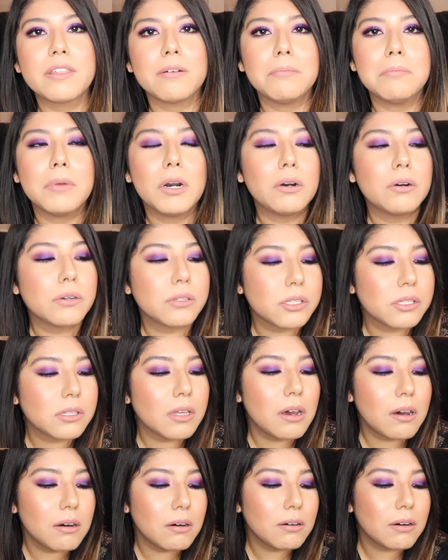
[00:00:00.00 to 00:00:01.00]
the most
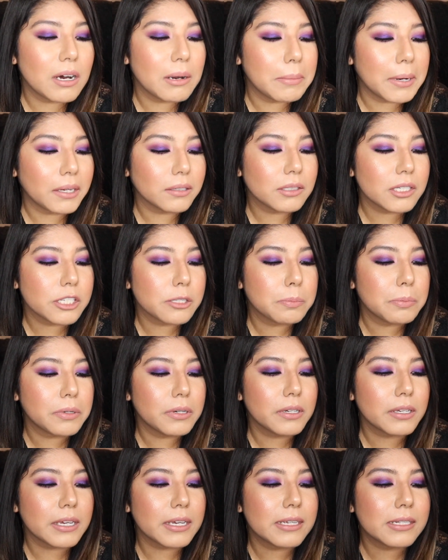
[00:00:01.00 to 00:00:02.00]
though about this
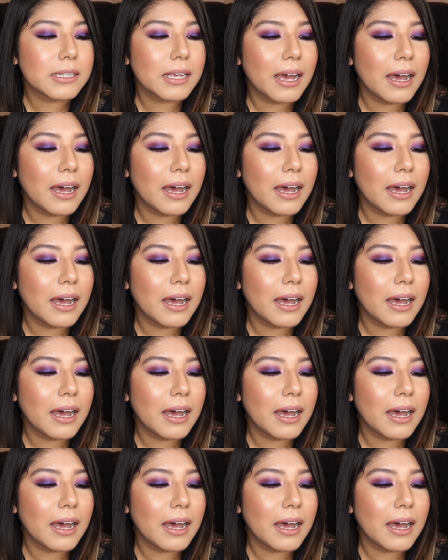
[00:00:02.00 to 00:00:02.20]
book is